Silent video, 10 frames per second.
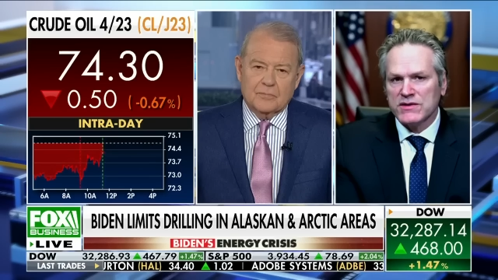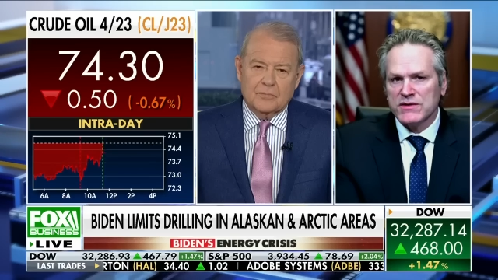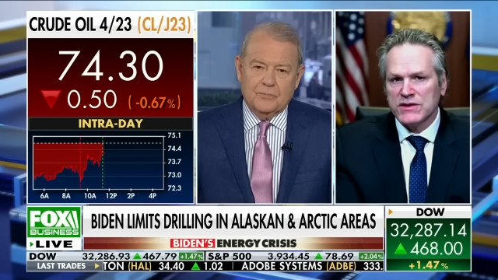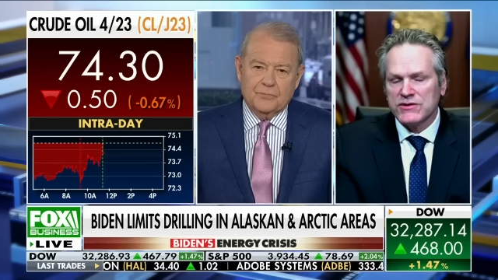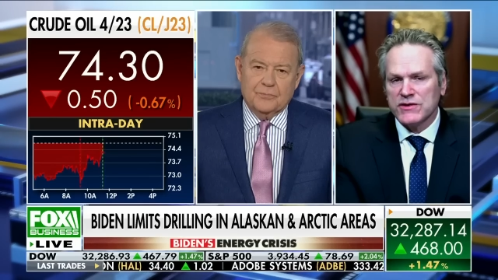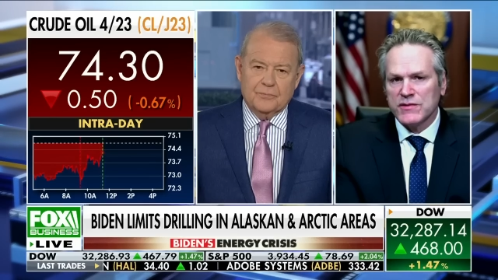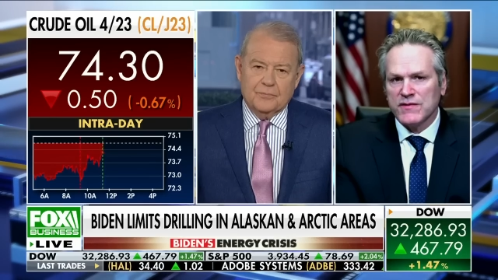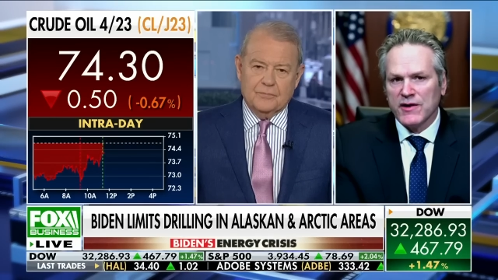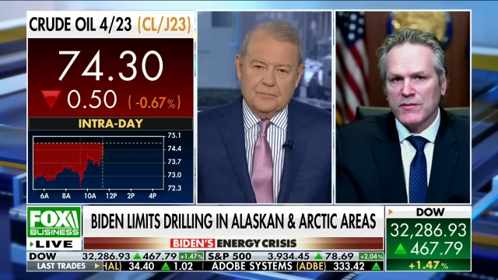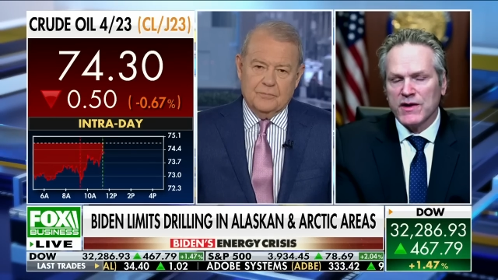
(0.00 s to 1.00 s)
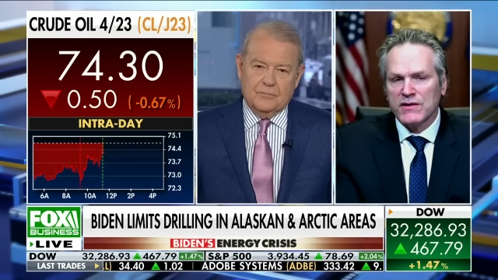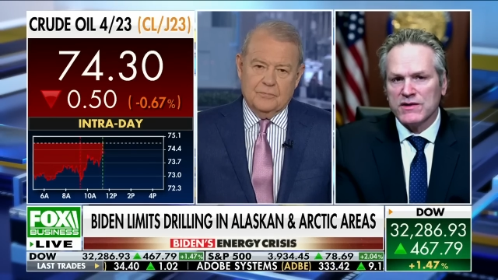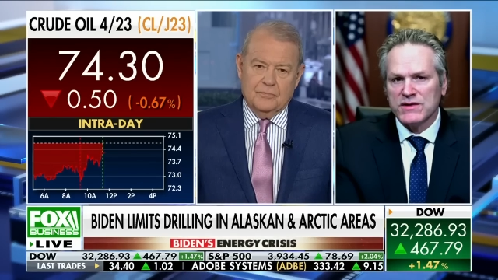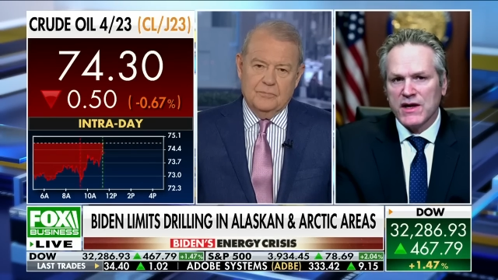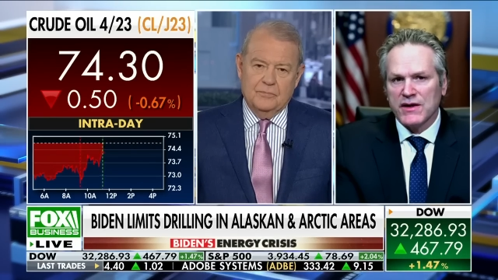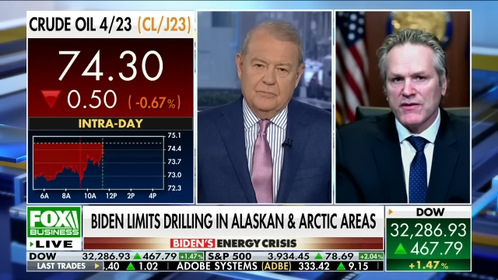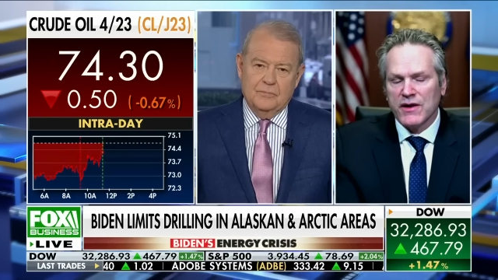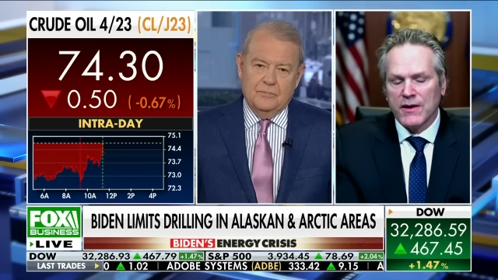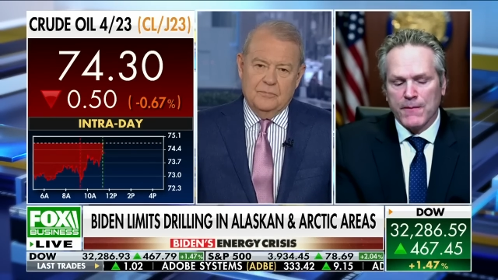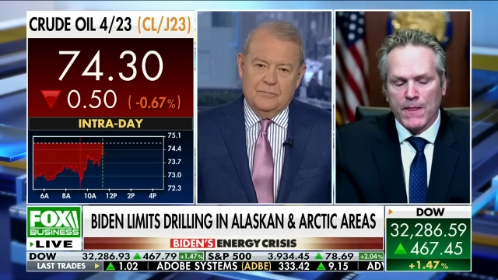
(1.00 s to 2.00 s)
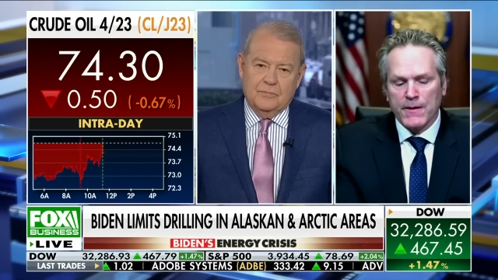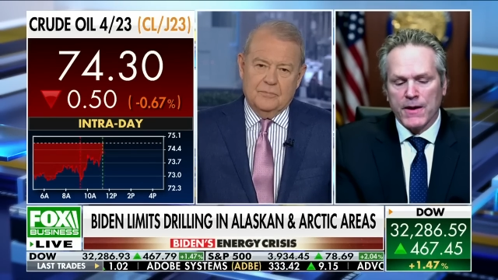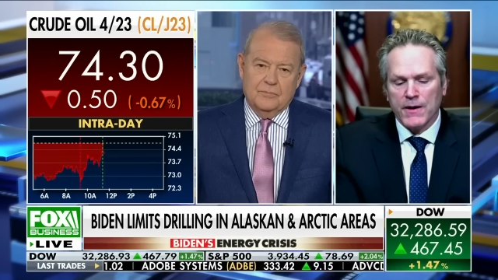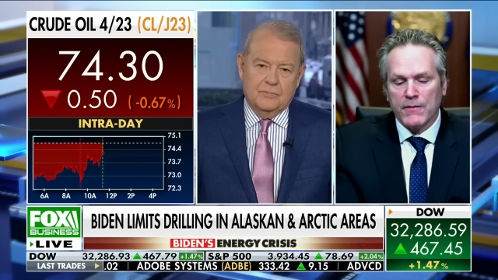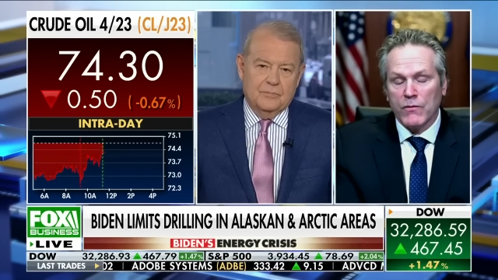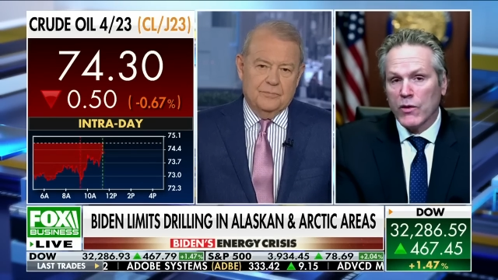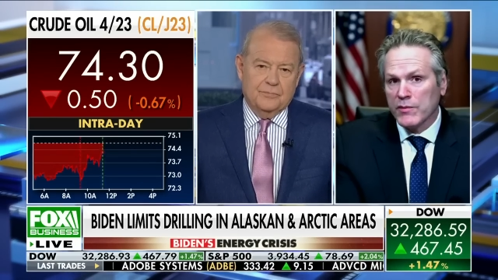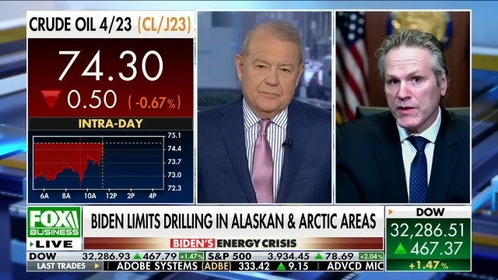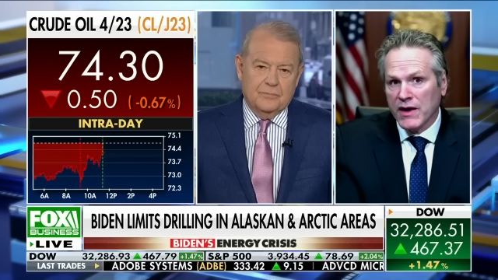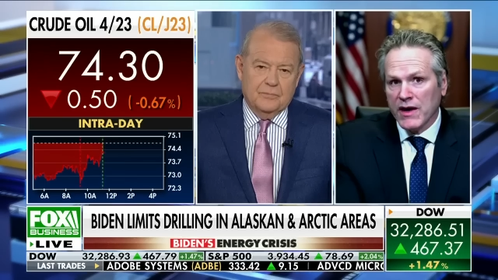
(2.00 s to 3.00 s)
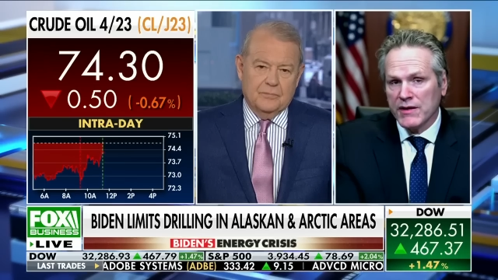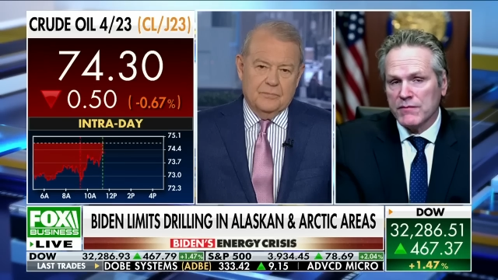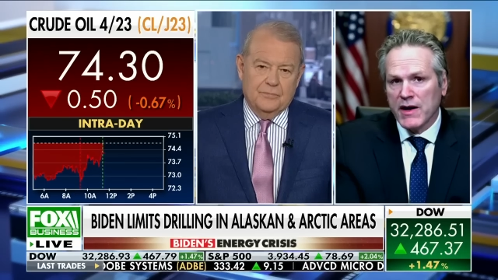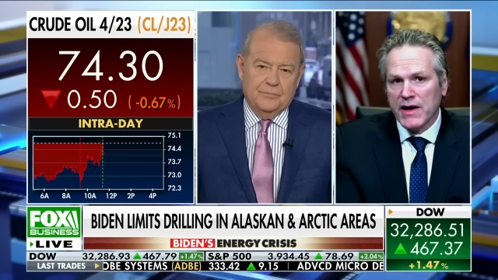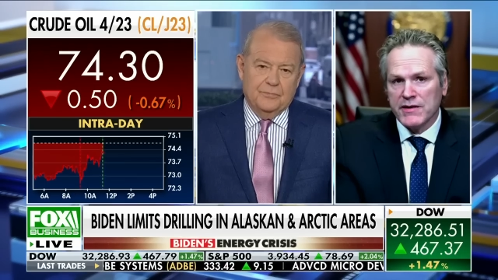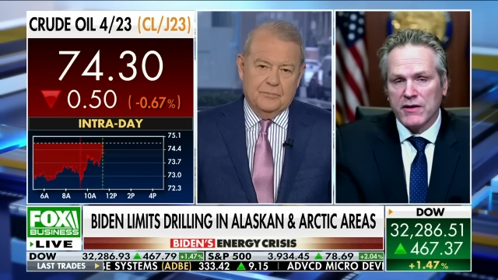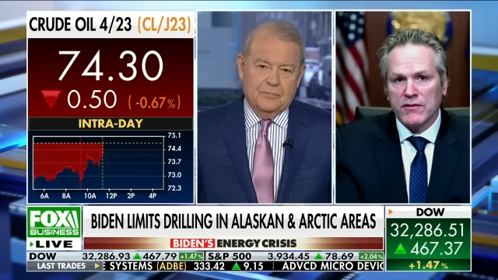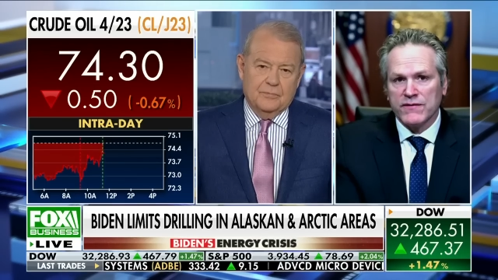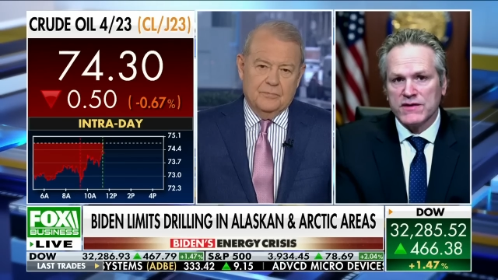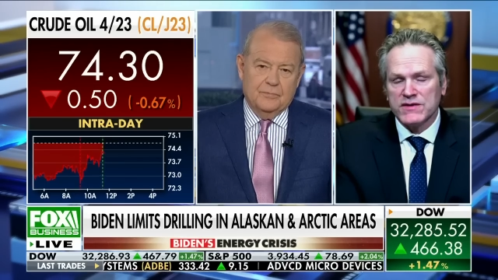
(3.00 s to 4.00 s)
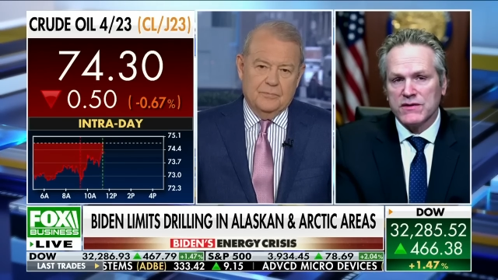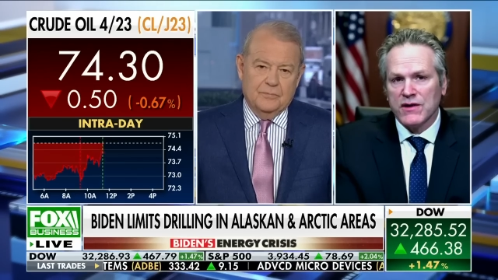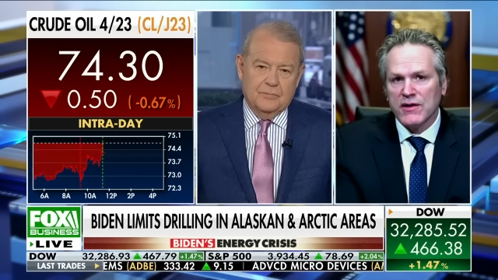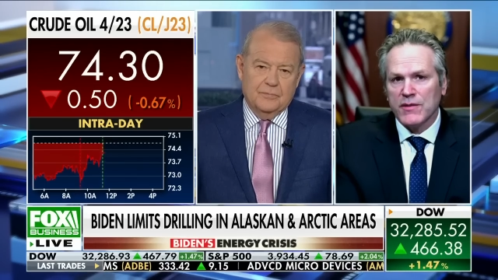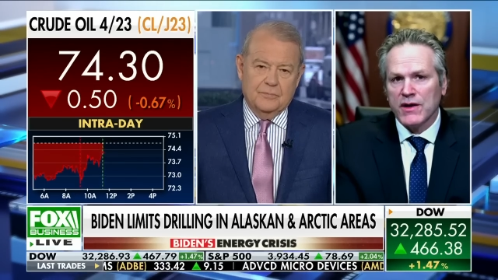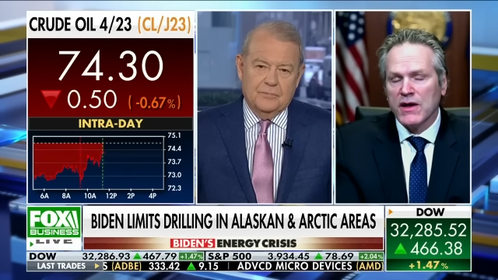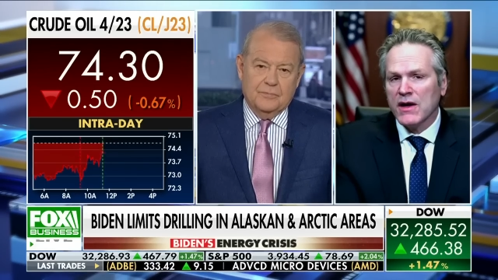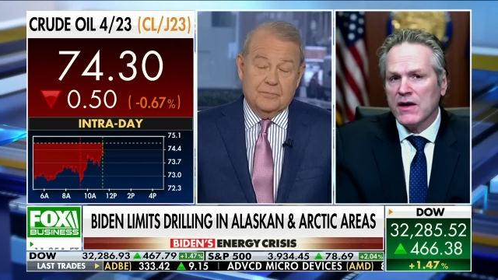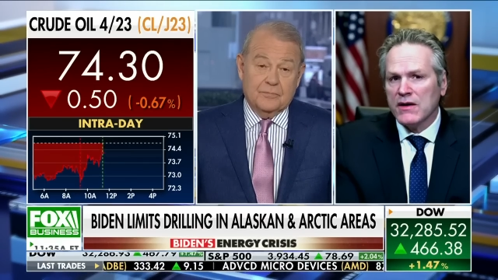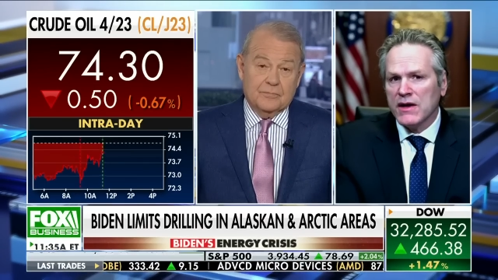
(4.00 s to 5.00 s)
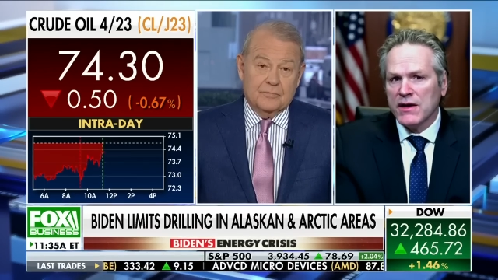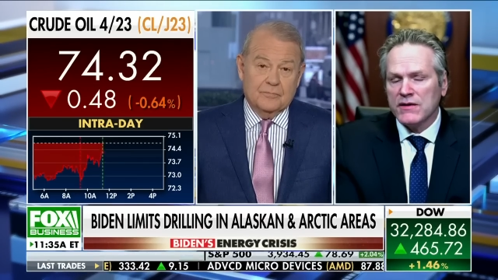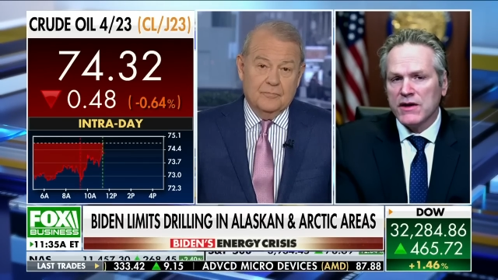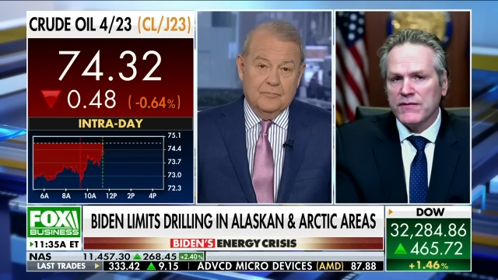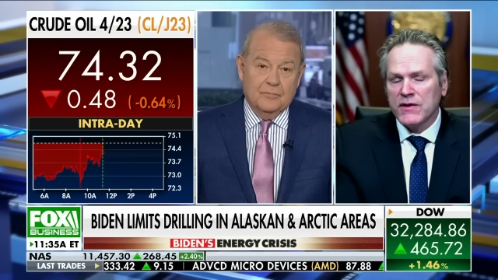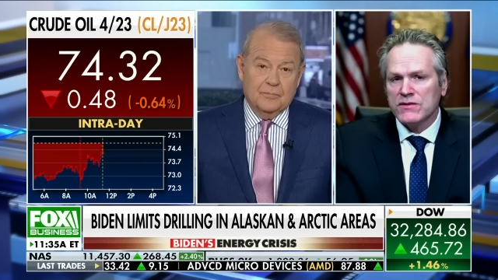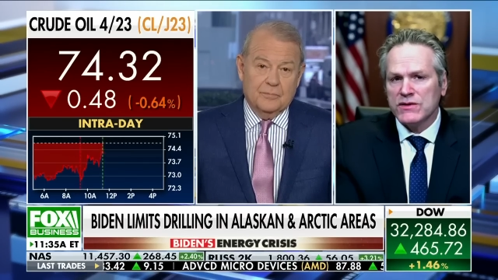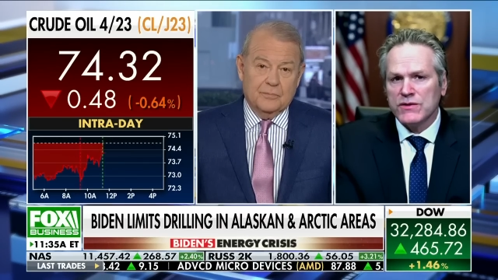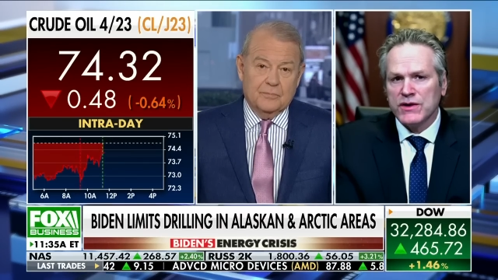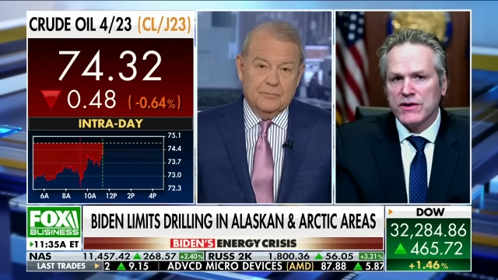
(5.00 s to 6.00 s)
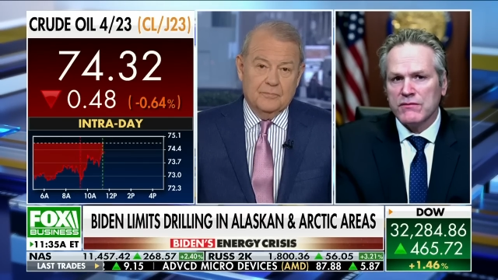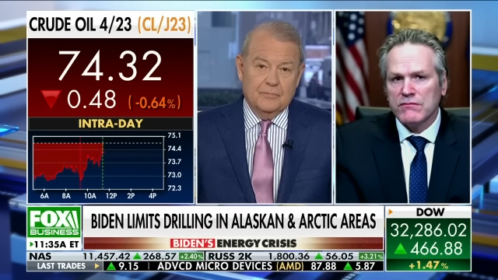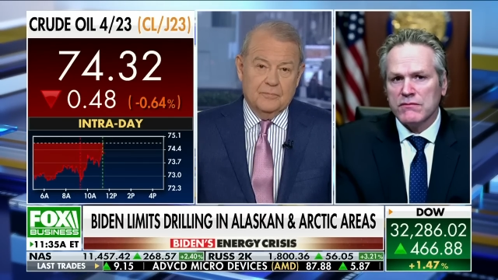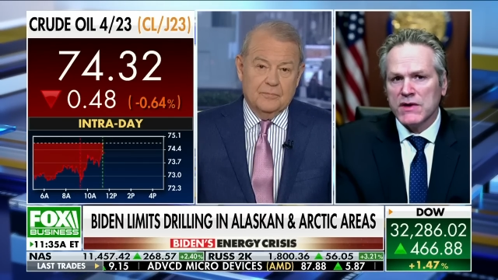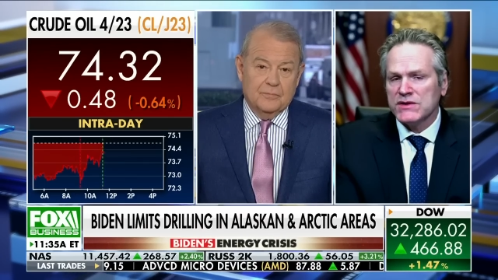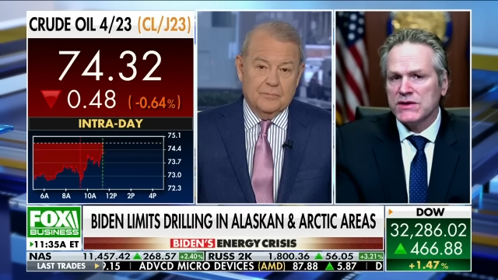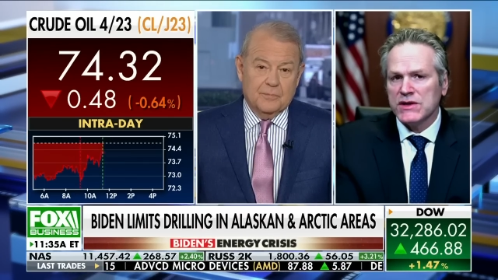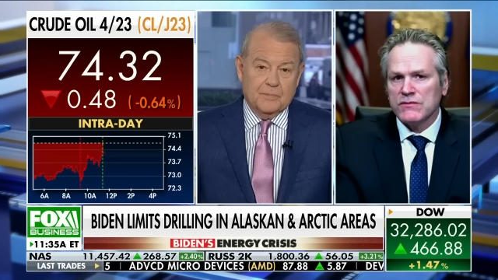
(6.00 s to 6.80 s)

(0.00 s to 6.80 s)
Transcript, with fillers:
Speaker 1: the extreme environmentalists that are um, uh, were behind Biden. I don't know if they still are, but that if you don't do it here, that's it.